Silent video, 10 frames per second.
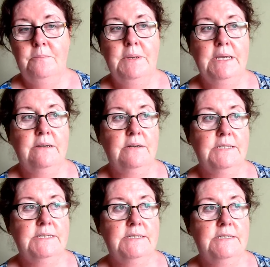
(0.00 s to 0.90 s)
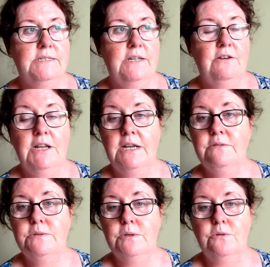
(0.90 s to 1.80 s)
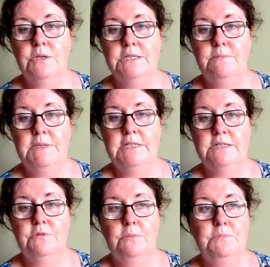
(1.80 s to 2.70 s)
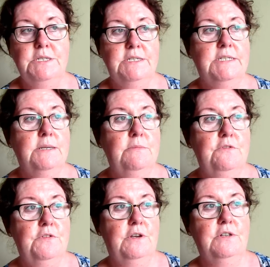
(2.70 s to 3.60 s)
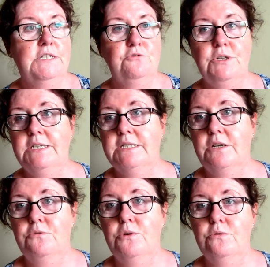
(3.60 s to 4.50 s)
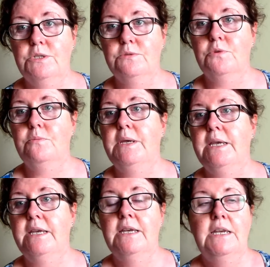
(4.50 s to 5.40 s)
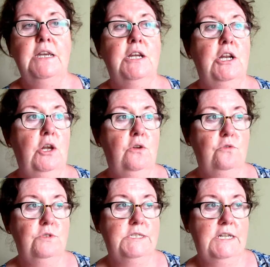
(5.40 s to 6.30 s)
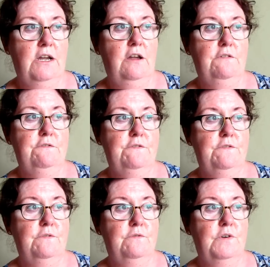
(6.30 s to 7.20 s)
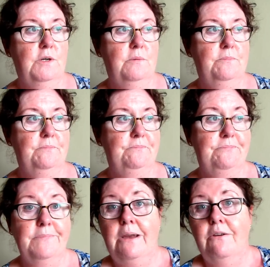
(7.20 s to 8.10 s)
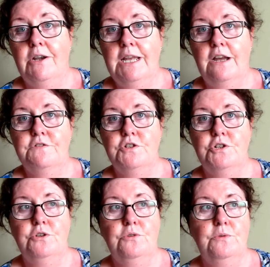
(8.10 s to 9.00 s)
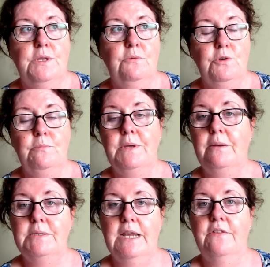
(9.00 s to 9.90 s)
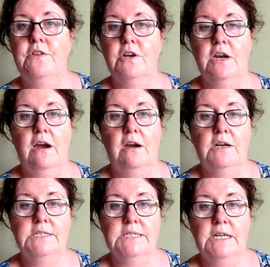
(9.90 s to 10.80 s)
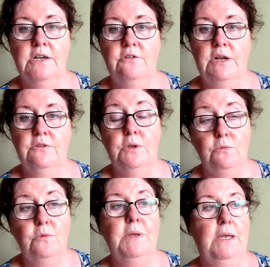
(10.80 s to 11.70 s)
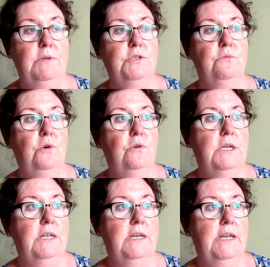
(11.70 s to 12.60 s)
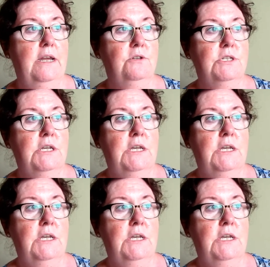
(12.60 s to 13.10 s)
because their lives were going to be disrupted. Some of their streets and roads would be closed off from early afternoon. They wouldn't be able to get their cars in or out. They would be able to walk in and out,